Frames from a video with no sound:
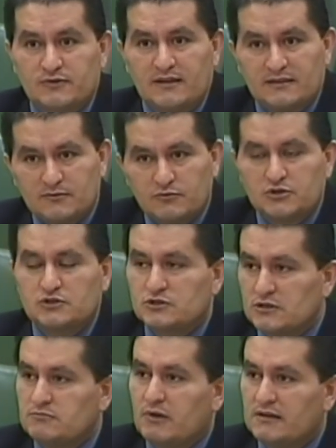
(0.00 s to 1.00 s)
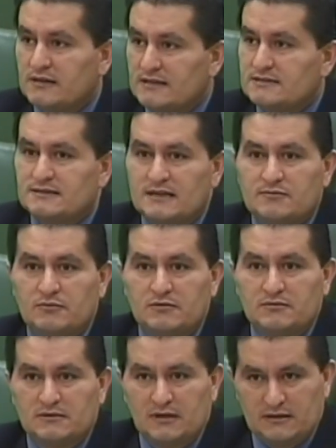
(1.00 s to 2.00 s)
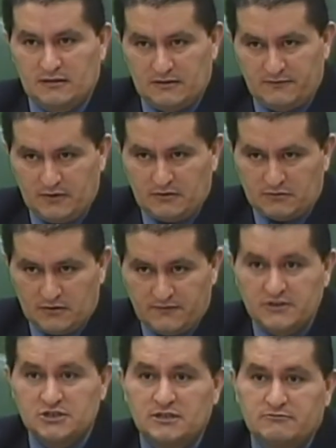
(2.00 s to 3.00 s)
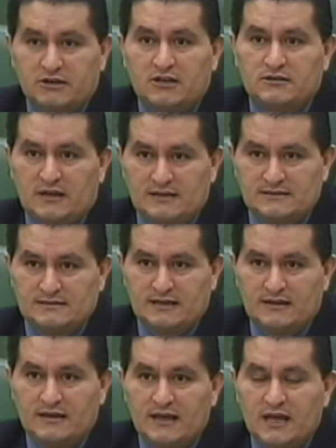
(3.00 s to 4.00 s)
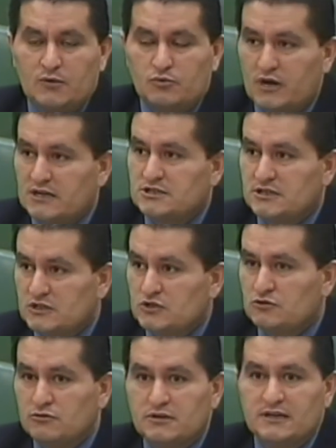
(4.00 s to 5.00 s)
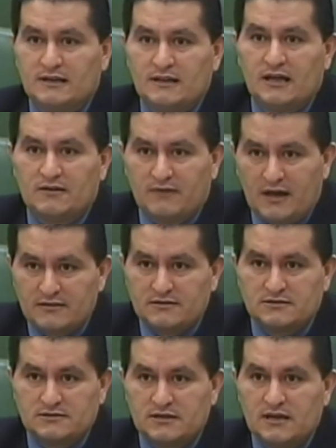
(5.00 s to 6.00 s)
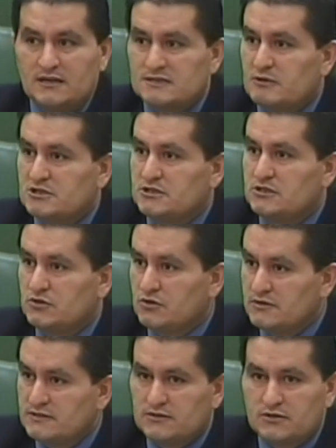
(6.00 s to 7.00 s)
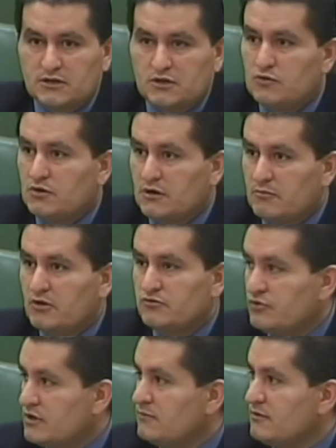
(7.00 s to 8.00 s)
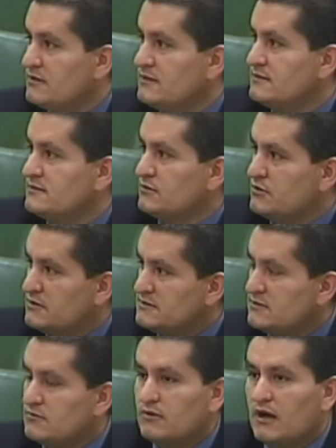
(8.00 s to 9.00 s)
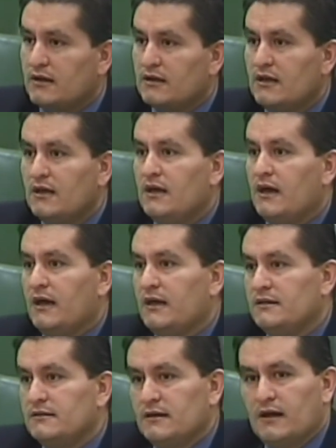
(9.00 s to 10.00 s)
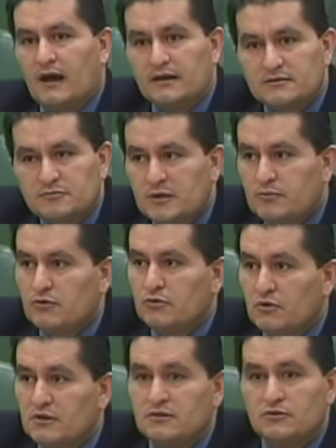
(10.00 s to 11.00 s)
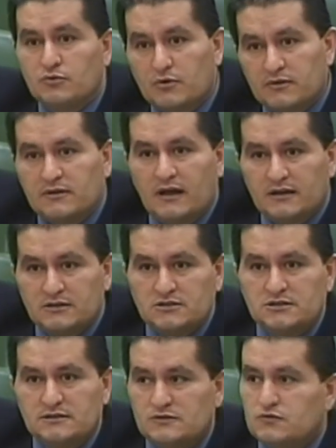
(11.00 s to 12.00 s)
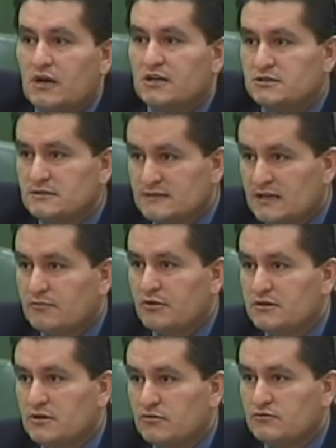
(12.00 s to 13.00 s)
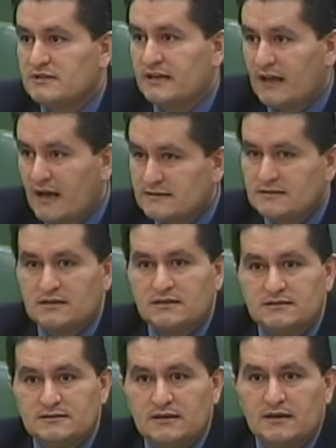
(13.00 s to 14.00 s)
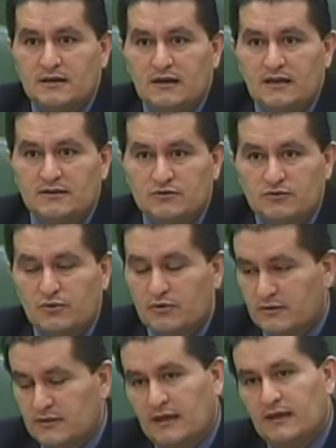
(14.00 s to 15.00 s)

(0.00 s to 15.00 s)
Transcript: So I think we're, by that statement and officially recognizing that, we're actually excluding a lot of others, especially the Kurds in Turkey, who are about 20 million, the Kurds in Iraq, and other people who in the North, Caucasians, who actually celebrate Nowruz, like Azeris in the North.